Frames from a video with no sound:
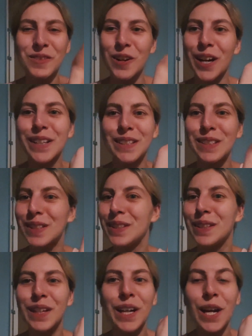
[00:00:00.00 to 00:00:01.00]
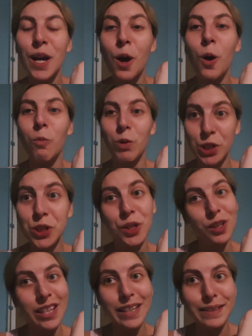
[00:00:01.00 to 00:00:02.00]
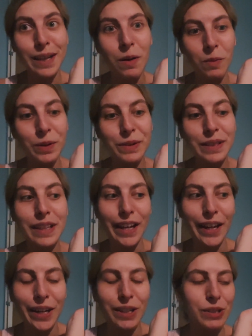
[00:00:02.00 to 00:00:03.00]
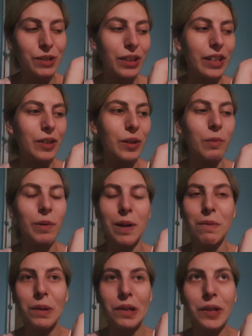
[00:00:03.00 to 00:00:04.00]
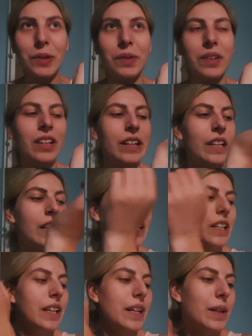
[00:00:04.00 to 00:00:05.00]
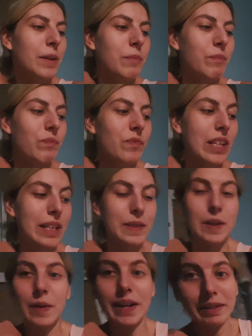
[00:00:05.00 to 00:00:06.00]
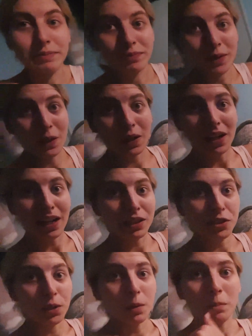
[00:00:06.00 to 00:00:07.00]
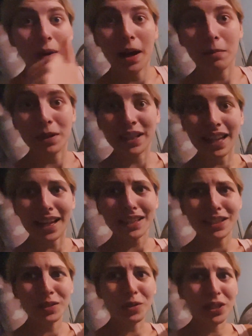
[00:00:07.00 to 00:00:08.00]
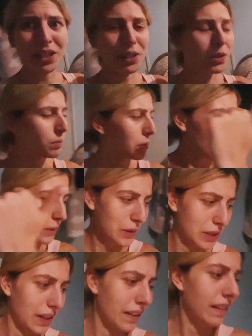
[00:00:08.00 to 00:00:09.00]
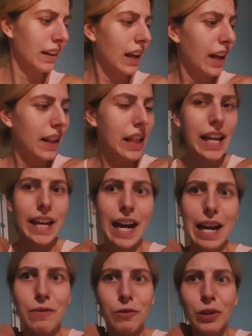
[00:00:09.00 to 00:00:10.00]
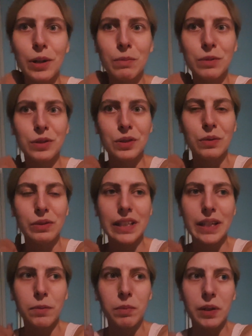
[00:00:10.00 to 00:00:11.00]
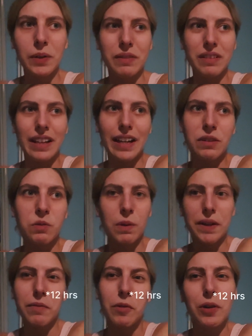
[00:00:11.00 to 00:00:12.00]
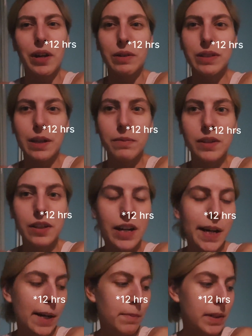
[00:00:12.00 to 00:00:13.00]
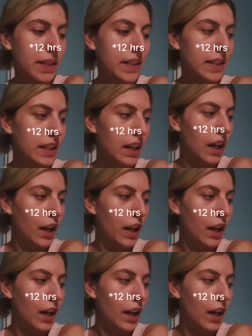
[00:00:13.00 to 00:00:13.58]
trying to watch two things at once like I usually do when I'm alone. Um, so yeah, gotta catch up. I'm glad it's already uploaded. Like I thought it was only uploaded like 24 hours after it happens.